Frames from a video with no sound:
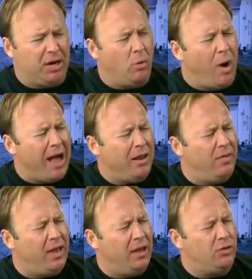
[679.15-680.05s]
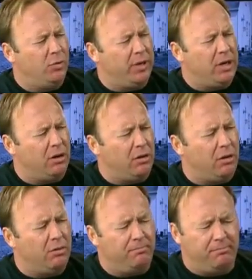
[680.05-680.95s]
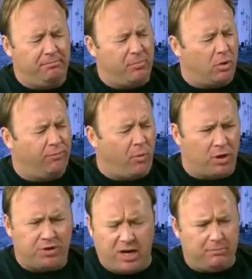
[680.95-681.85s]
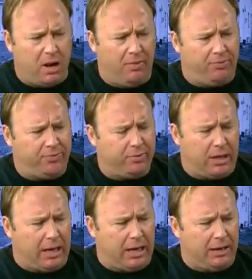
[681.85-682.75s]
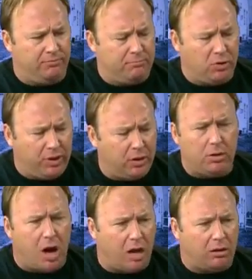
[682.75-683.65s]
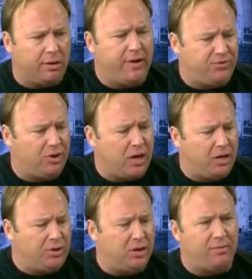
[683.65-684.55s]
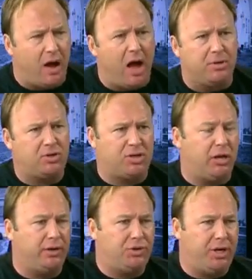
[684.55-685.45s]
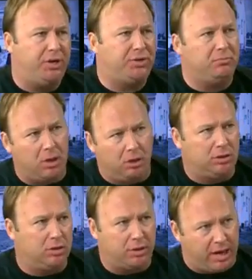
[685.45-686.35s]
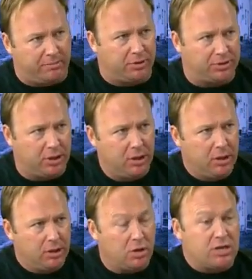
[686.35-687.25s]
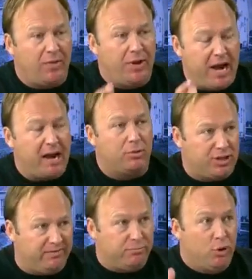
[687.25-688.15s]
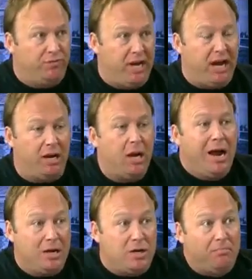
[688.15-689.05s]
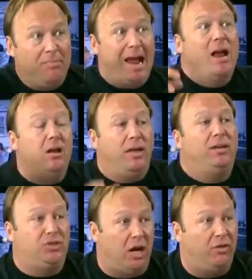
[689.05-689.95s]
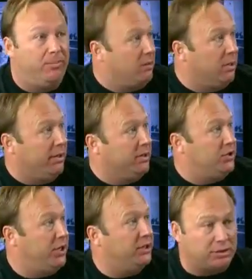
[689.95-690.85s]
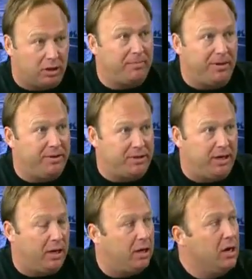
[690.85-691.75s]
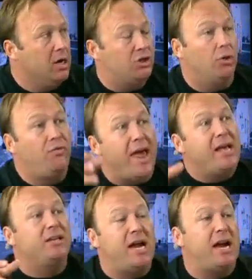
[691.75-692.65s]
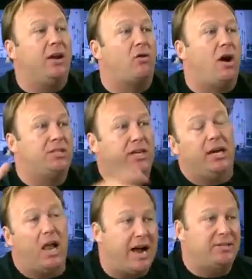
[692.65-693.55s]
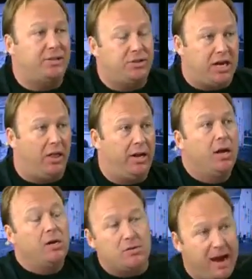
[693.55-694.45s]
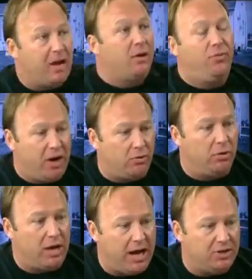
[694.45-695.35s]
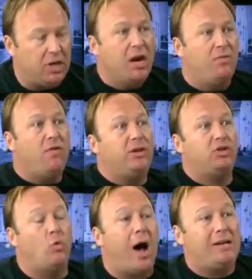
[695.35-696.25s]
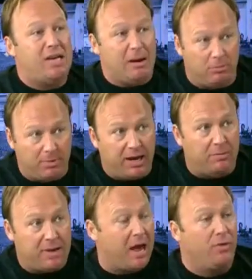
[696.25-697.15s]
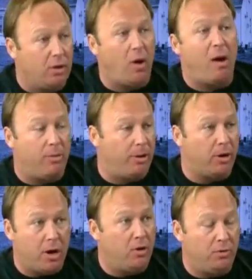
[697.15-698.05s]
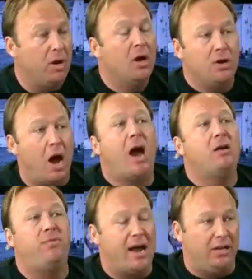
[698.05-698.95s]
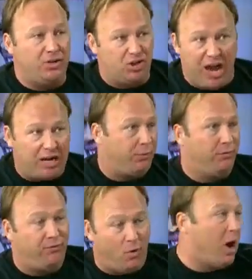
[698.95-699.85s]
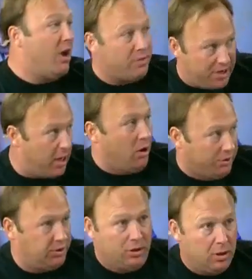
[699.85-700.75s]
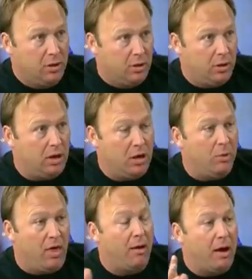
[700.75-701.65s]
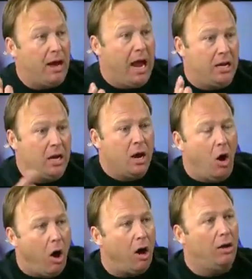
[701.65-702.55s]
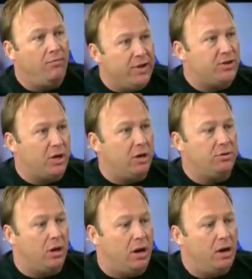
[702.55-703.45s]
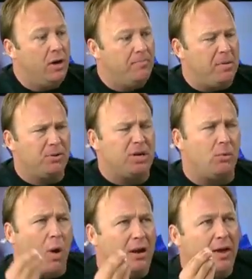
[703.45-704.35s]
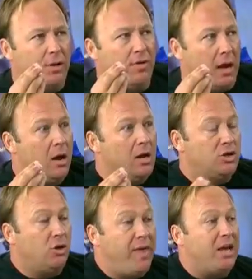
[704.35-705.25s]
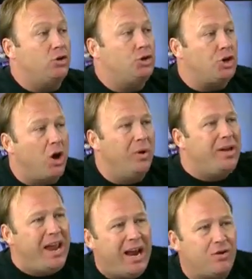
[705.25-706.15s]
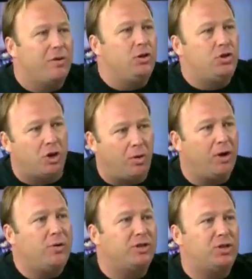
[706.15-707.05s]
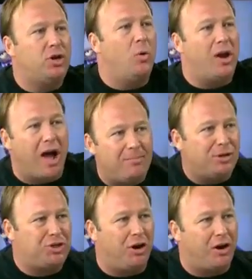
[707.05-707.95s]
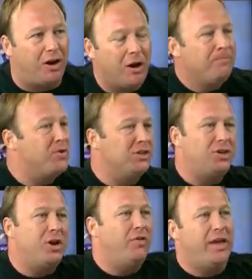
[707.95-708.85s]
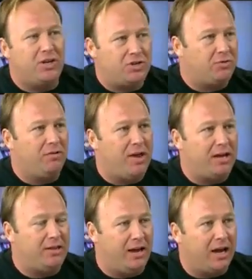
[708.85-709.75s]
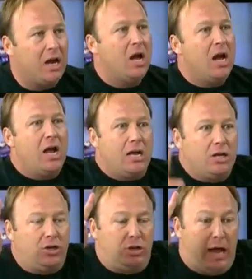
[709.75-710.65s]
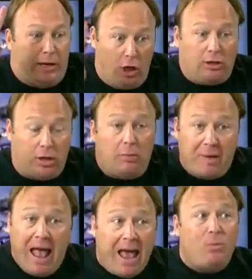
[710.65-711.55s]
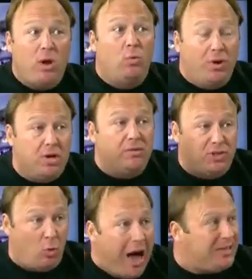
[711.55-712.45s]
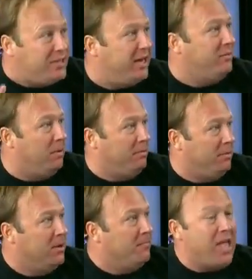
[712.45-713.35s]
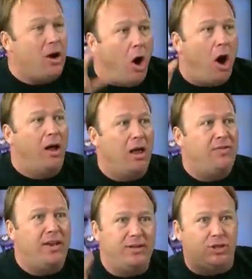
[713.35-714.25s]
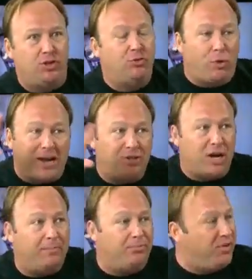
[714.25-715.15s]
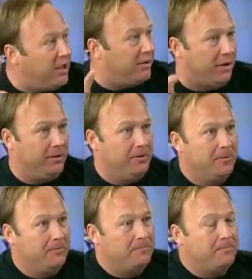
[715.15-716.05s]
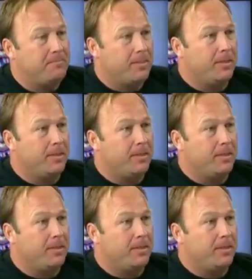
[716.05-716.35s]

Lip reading: say, why do they do a year or 14-month $1 million investigation of Amish selling cheese and milk to their neighbors? Turns out the neighbors have moved in and demand they sell them their milk and cheese that their community's eating, so they could take it across state lines and sell it to make it a federal case. Then they SWAT team them and get them down on the ground when they're a known nonviolent sect for 400 years. You know, and all of this goes on. People say, why do they do that? So they can show an ignorant jury who doesn't know what Amish are, doesn't know the history of anything, like, look, they're bad, we wouldn't have SWAT teamed them. And all of it is just dress-up theater. Absolutely.